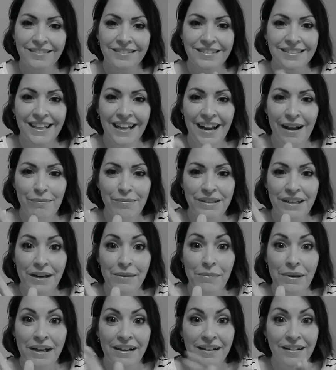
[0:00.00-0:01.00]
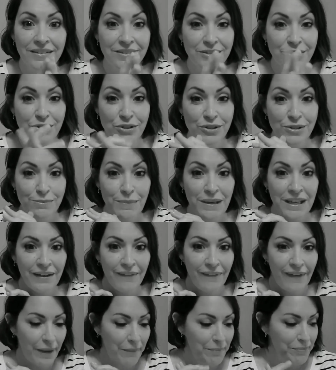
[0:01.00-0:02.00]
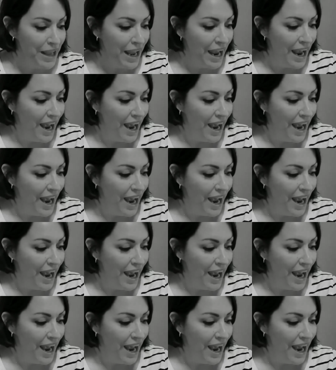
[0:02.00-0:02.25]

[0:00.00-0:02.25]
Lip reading: Does that happen to anybody else? Just me? Okay.